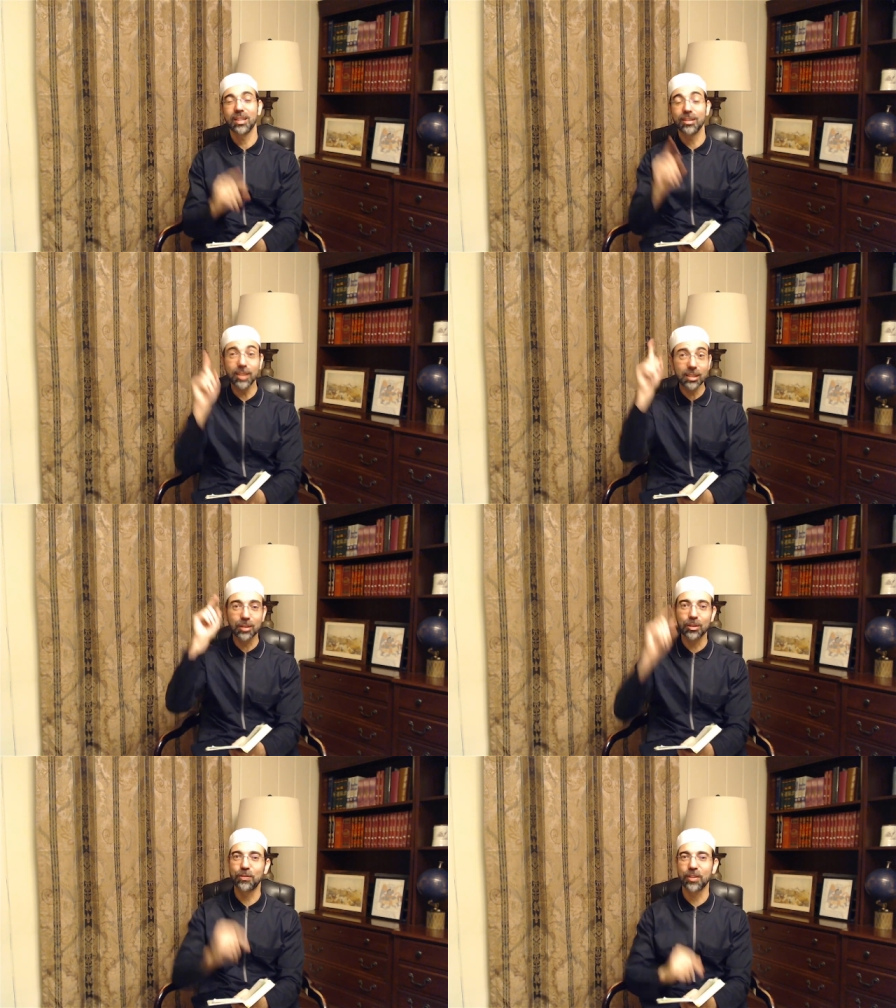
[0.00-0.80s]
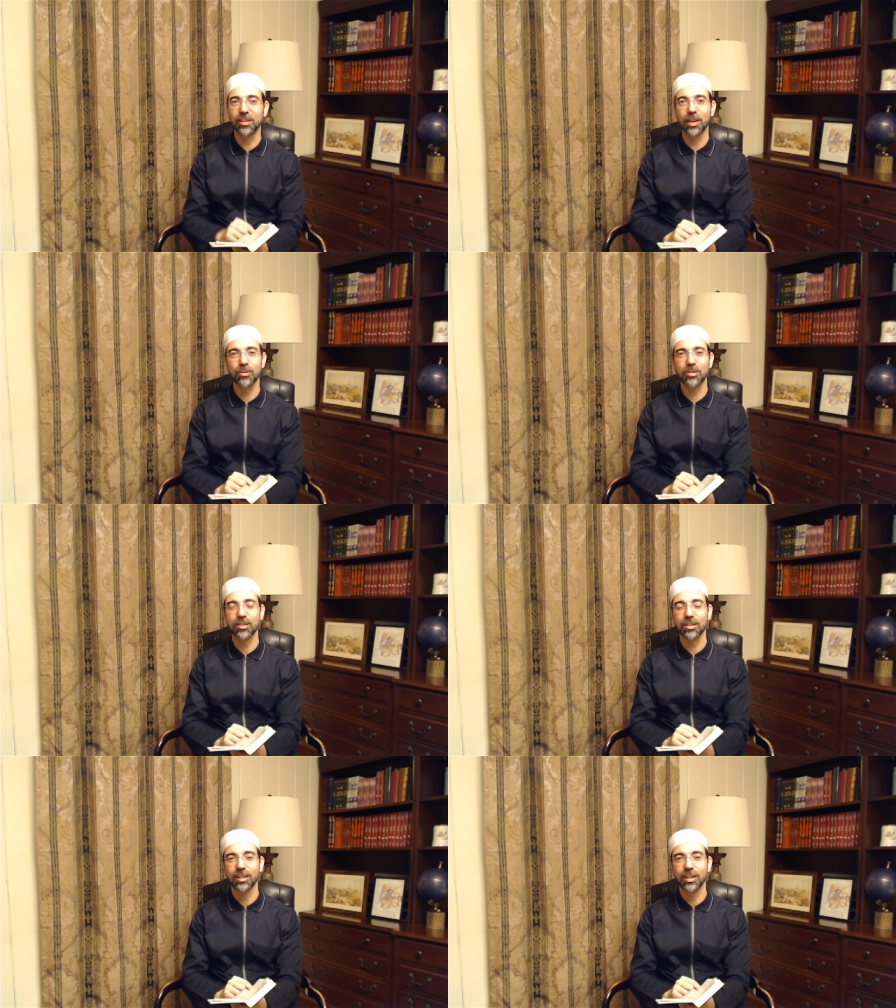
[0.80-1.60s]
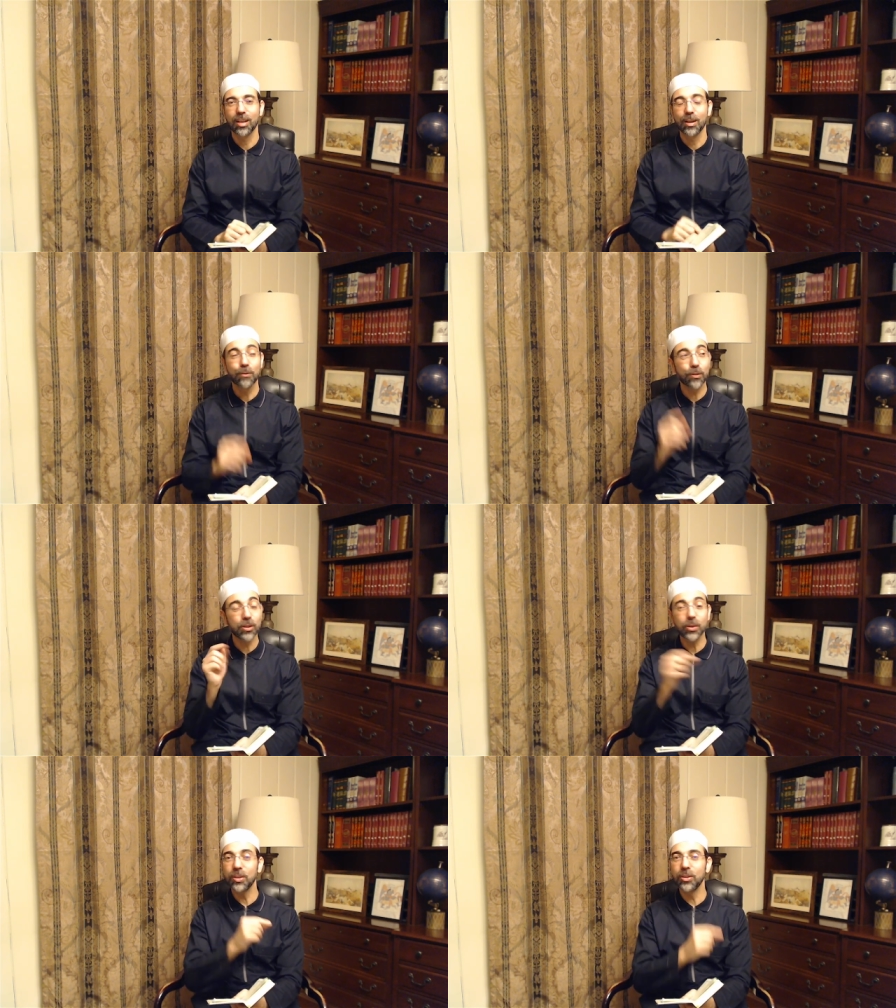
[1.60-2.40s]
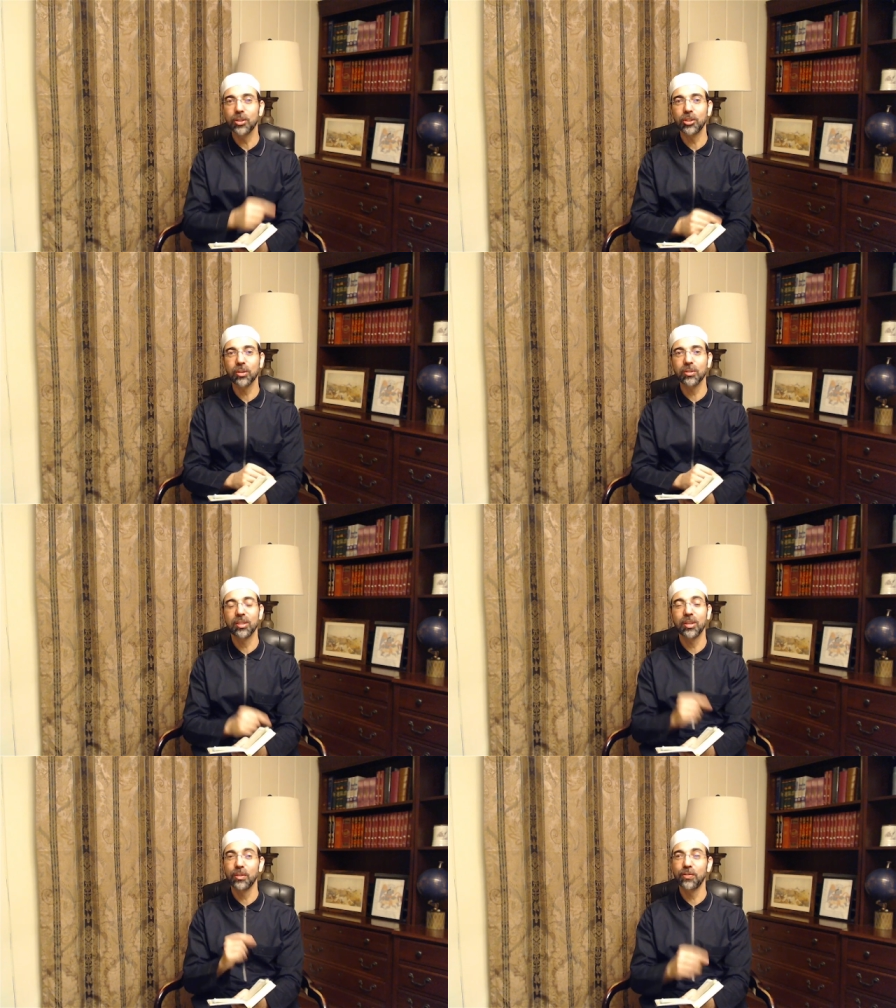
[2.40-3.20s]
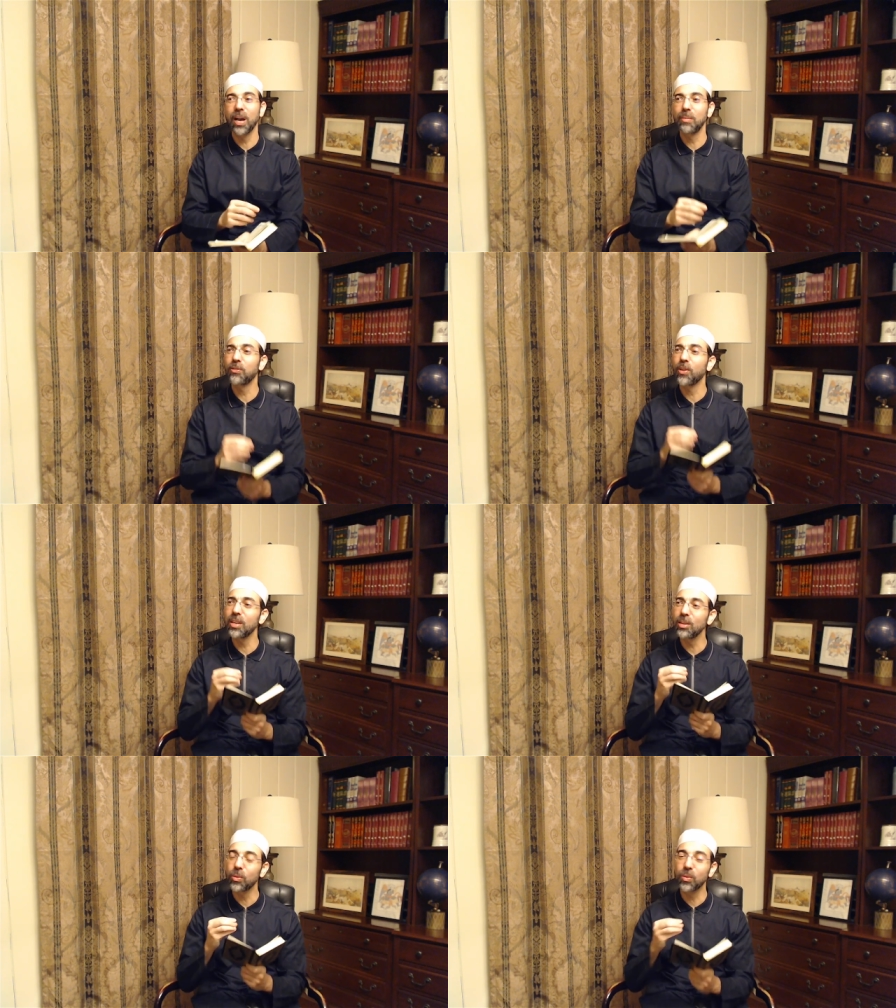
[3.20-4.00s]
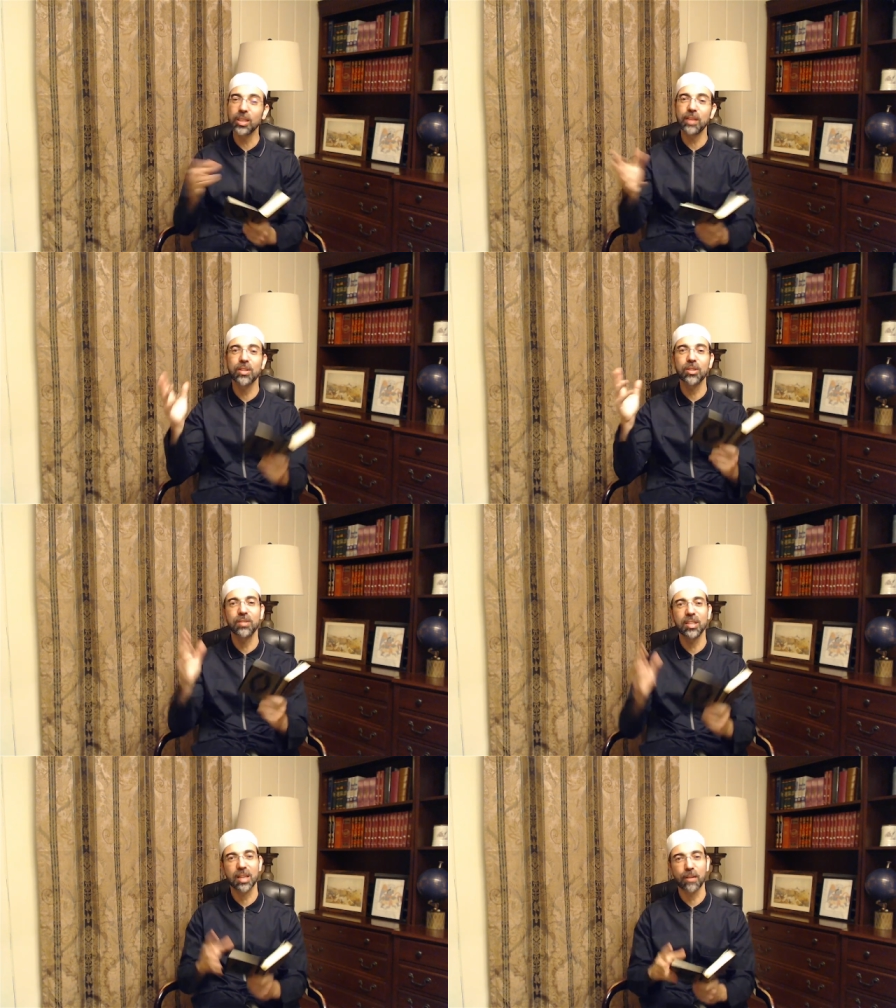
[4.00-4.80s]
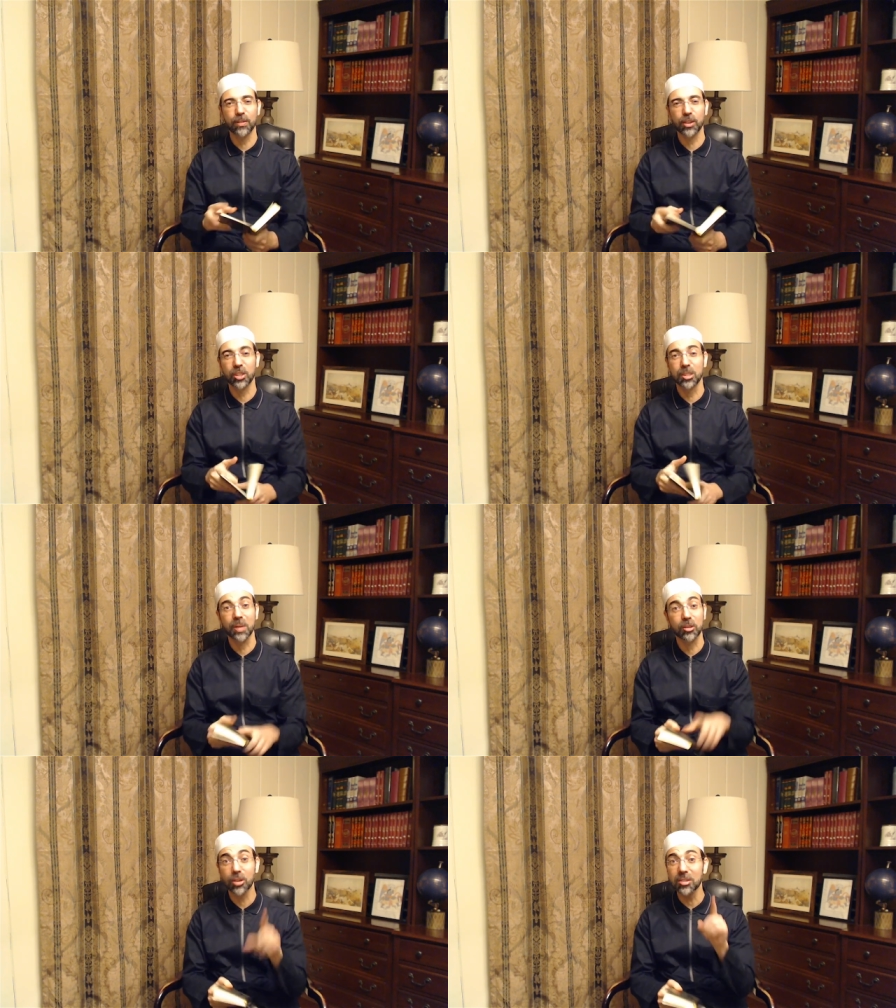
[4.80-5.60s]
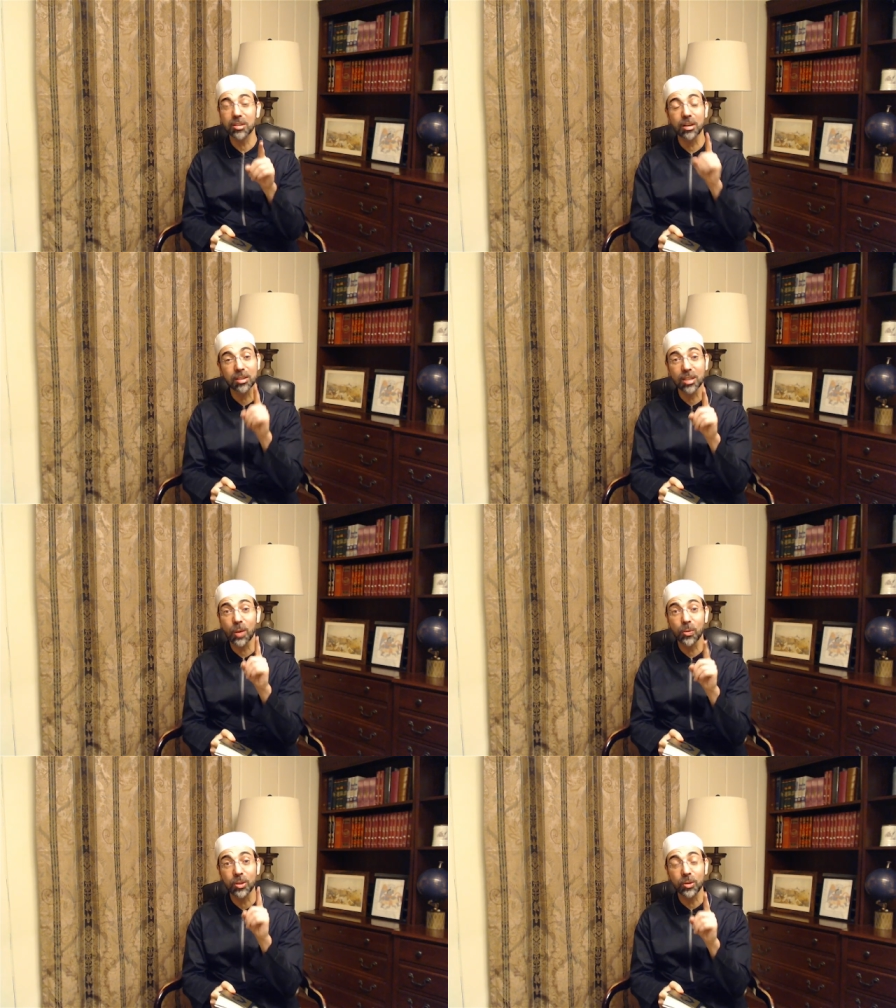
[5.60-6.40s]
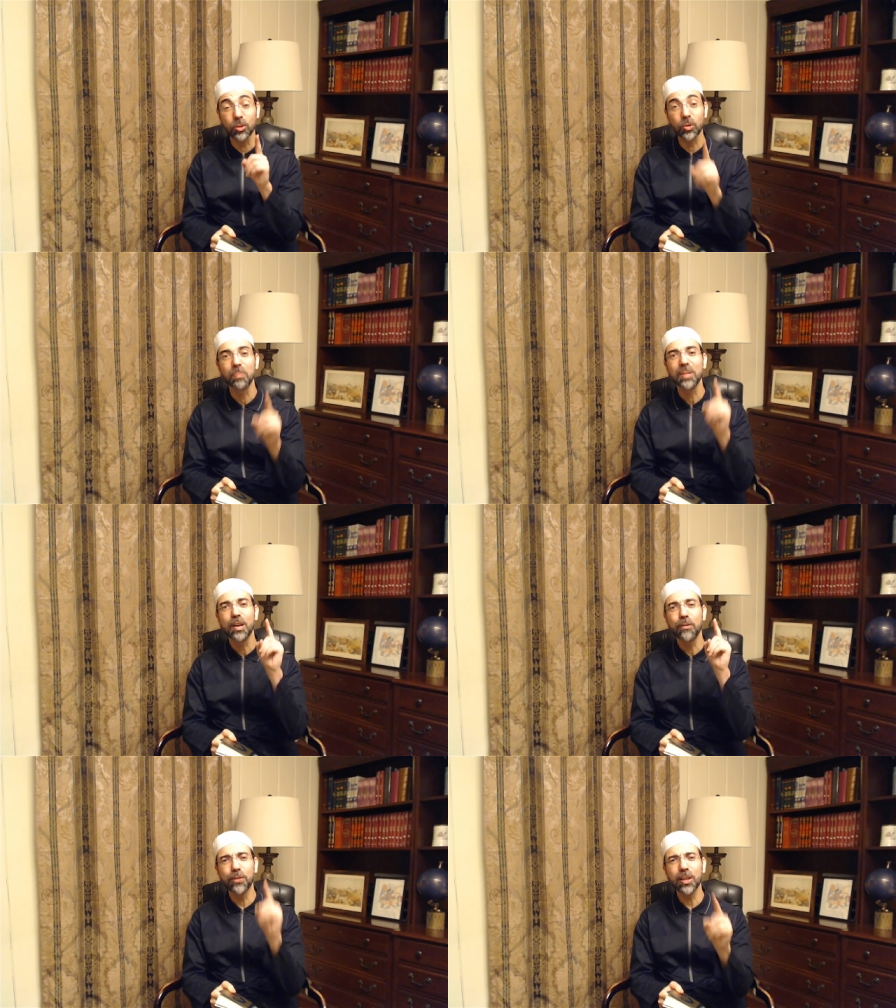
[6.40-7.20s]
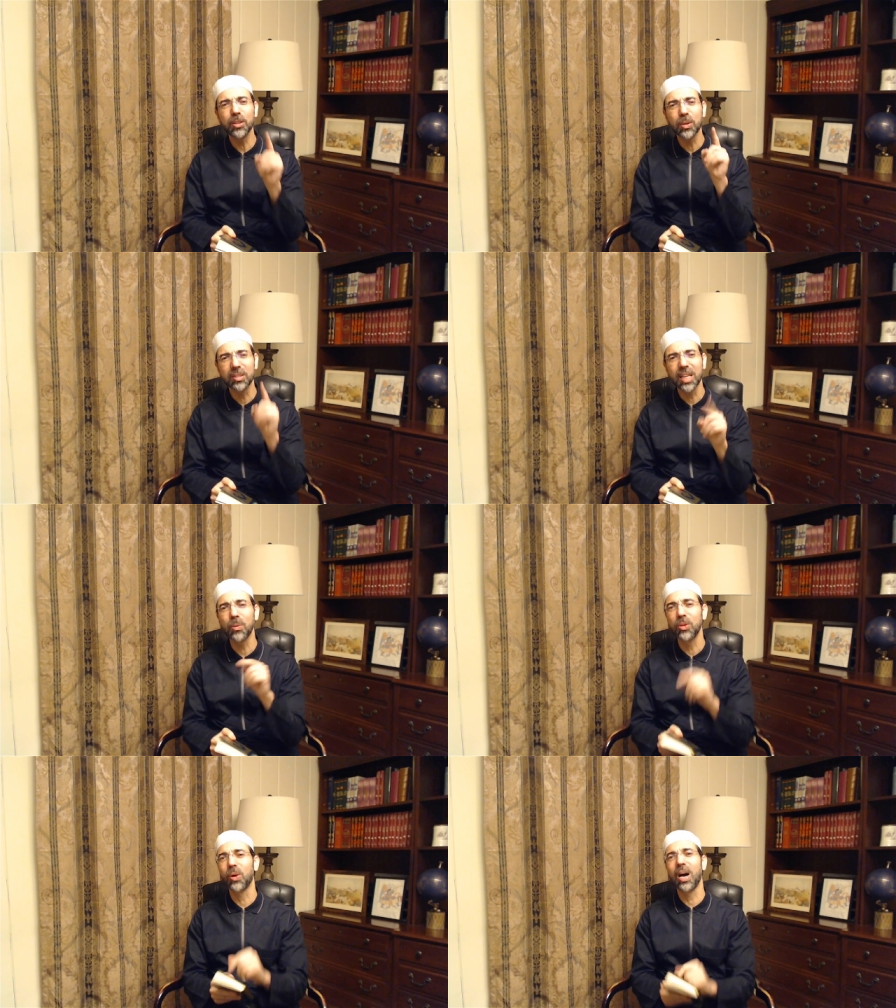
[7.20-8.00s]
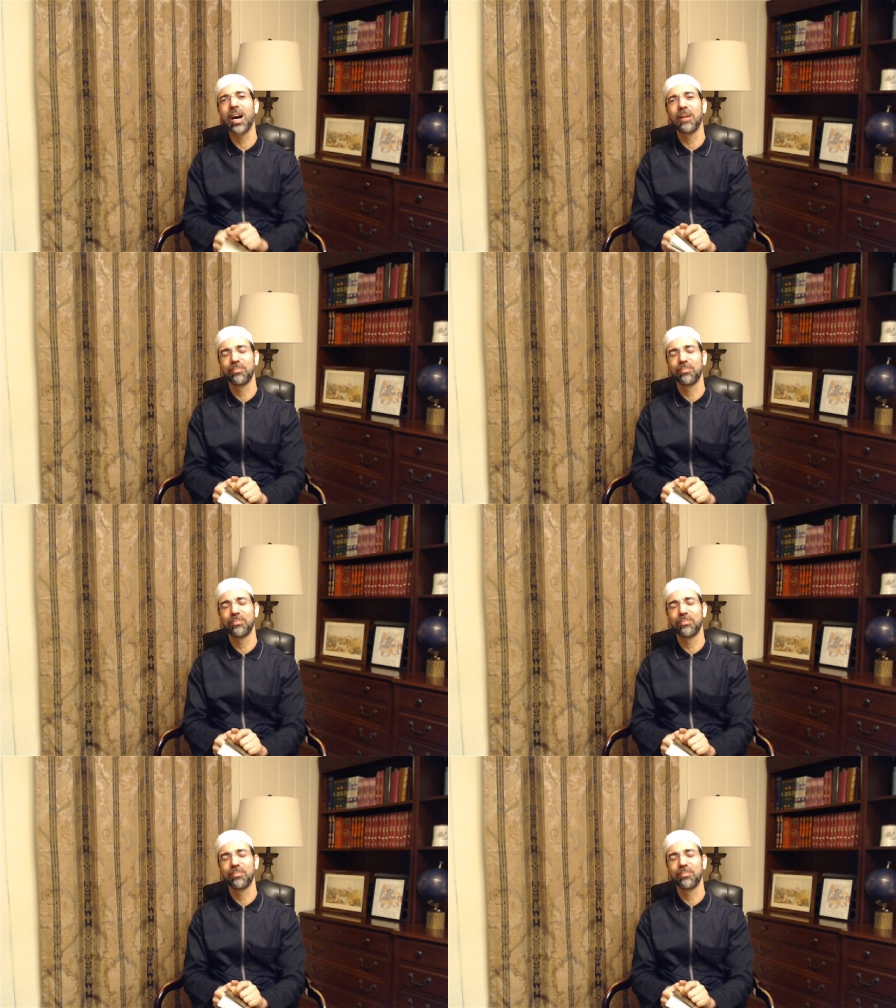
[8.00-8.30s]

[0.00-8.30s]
Jannatul Firdaus for you and your children and your family, for Allah to relieve us of these afflictions. But trust Allah when you do. Fill your day with dua.